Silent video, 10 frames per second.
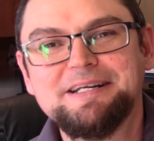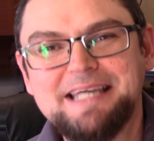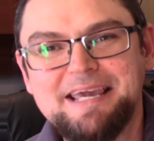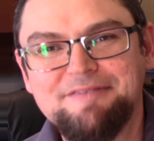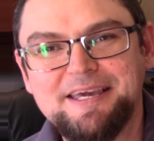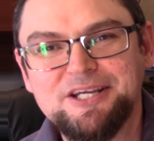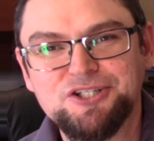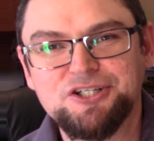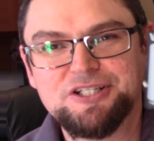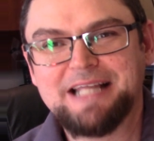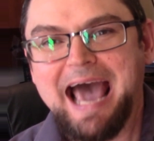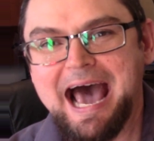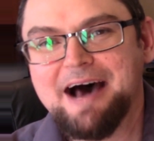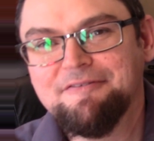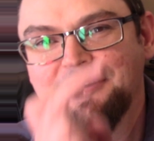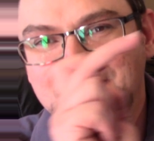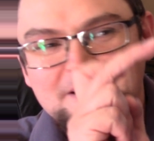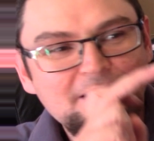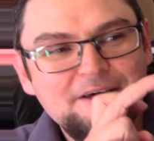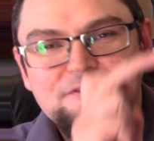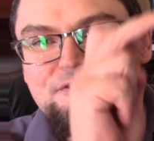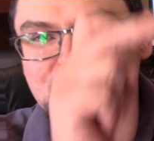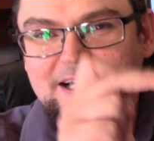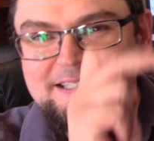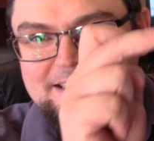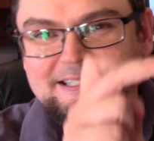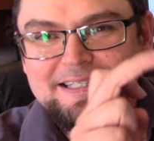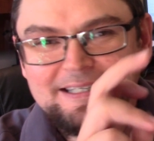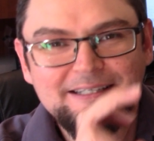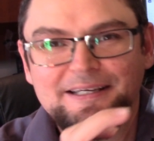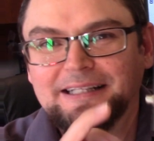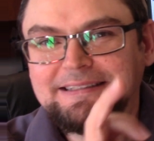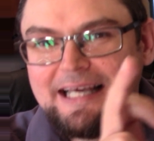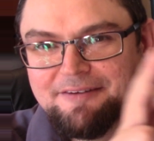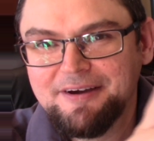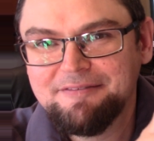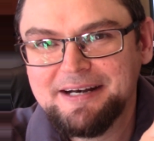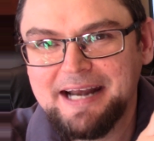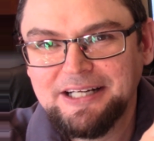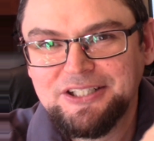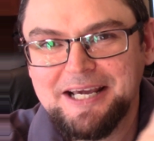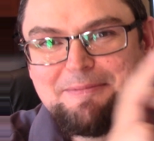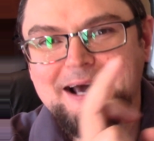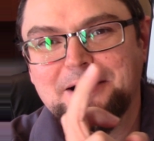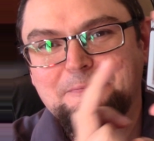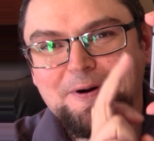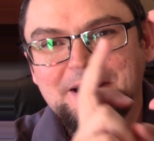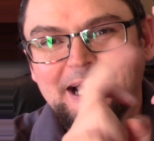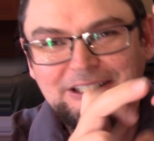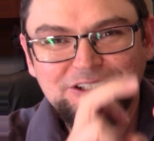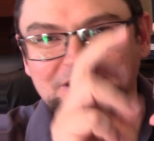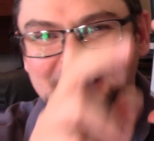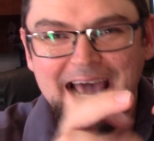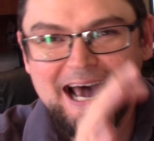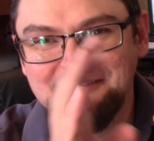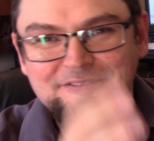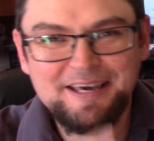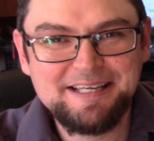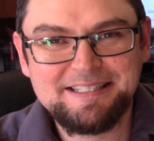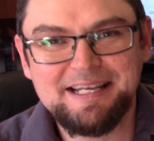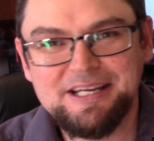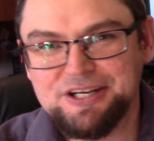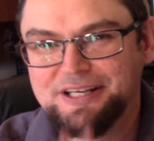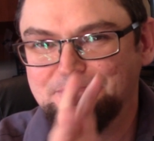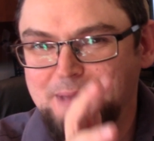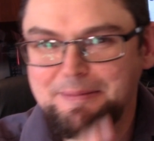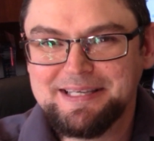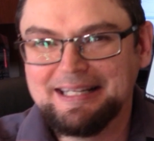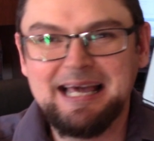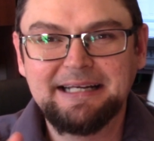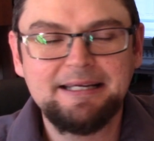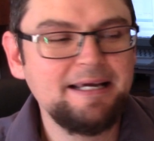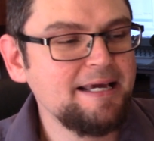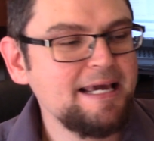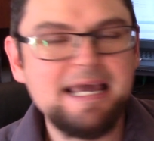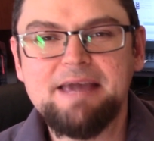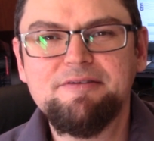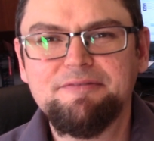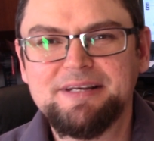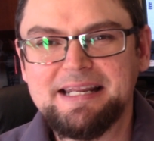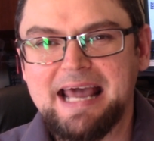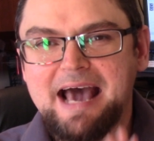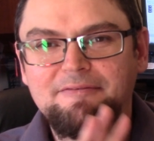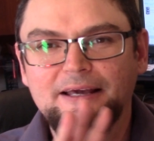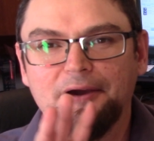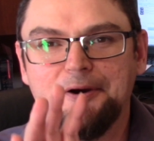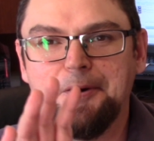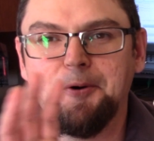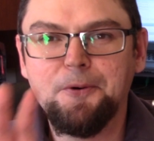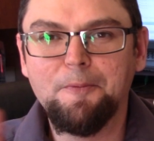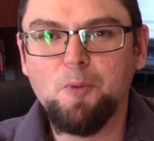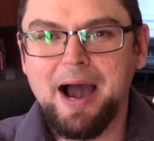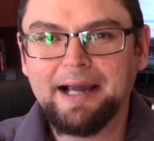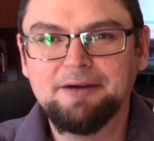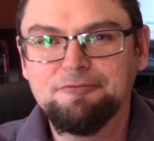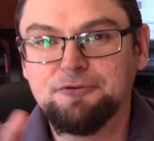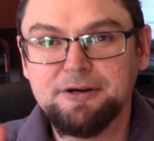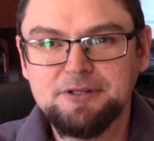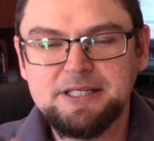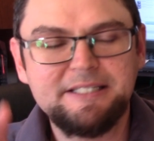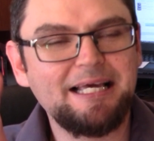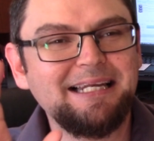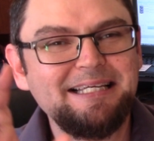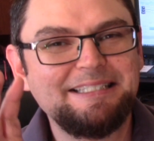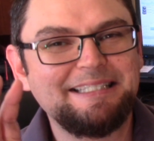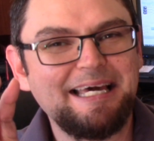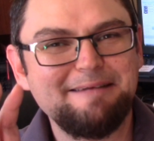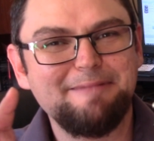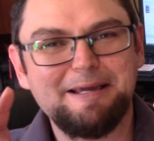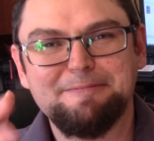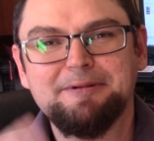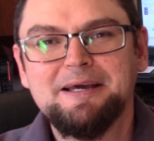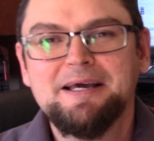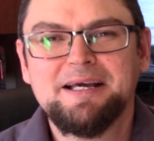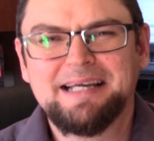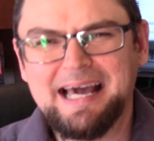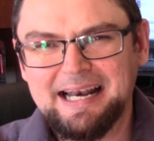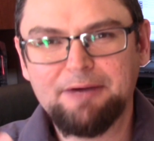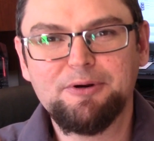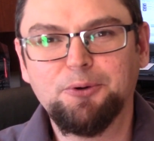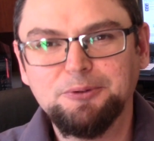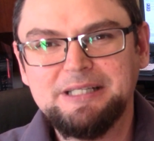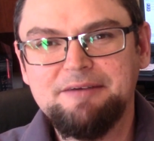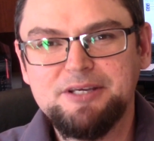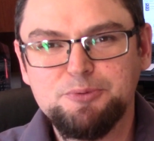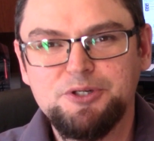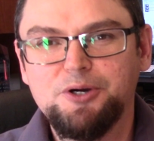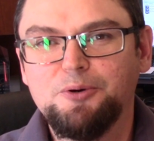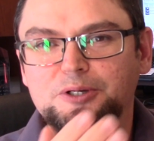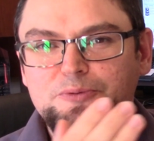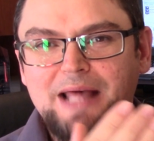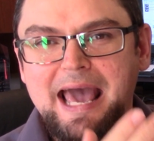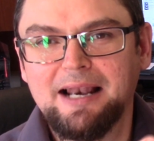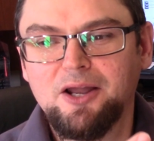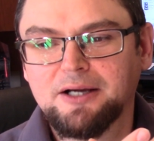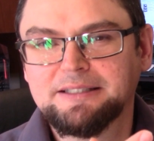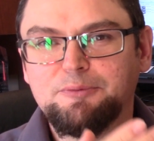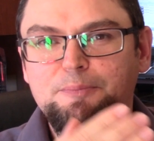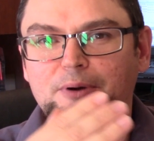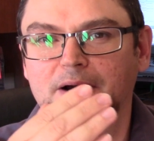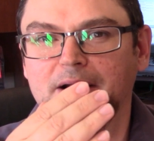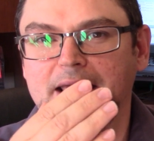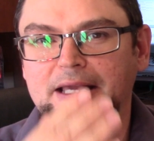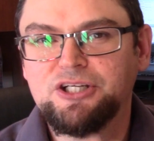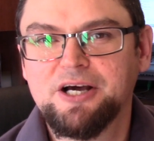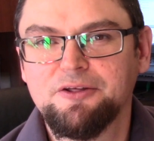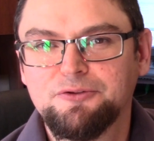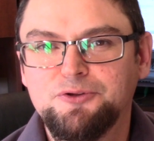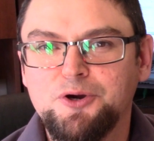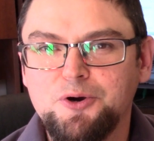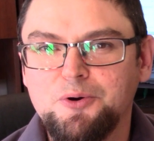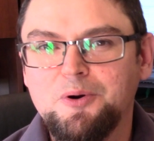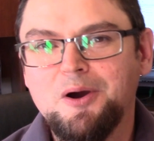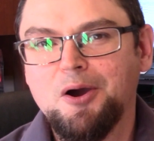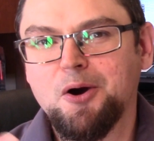TV should just have this. Instead of having an HDMI output, it should have this and you can maybe select, even if it didn't have like a whole whack of frequencies, at least set like, kind of like what old TVs would do, where analogs that would put out a channel 2